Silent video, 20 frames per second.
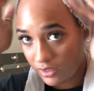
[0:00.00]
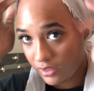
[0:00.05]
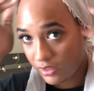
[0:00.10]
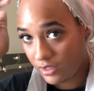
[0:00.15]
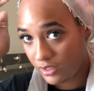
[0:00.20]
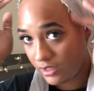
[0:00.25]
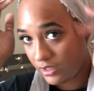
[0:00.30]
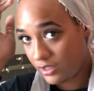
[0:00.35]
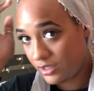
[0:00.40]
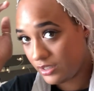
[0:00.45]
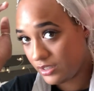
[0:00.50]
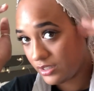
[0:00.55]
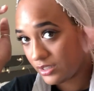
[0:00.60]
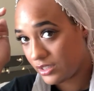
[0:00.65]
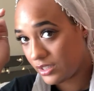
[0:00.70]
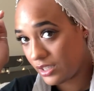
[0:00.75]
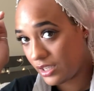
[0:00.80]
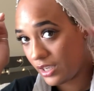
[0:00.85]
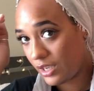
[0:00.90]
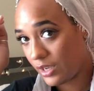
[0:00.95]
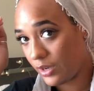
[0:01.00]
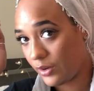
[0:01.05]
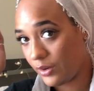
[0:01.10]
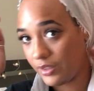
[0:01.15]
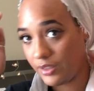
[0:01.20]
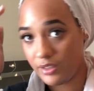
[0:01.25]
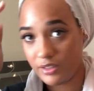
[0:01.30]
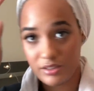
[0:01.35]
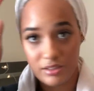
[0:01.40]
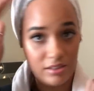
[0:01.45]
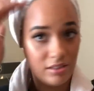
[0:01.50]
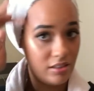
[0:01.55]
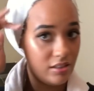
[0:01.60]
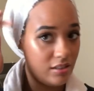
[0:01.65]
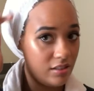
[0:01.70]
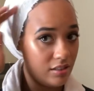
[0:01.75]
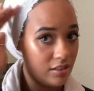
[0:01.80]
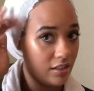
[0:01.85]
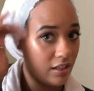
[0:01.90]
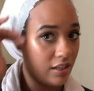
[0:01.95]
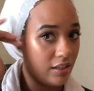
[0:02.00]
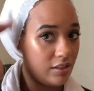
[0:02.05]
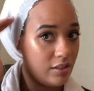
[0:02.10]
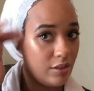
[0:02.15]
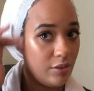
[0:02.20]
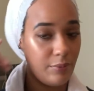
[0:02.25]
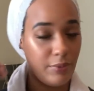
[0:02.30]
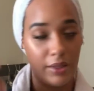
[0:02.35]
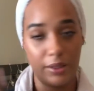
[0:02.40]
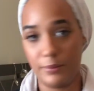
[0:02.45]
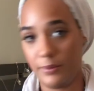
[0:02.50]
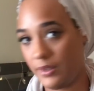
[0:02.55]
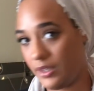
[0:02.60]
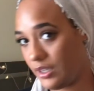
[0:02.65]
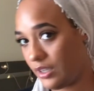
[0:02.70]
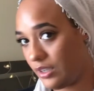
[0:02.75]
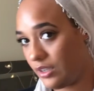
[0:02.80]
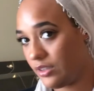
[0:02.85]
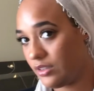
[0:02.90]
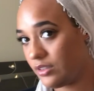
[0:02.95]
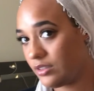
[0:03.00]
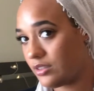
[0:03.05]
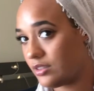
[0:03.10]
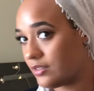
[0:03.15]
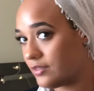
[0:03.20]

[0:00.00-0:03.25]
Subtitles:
these areas like they're baby hairs.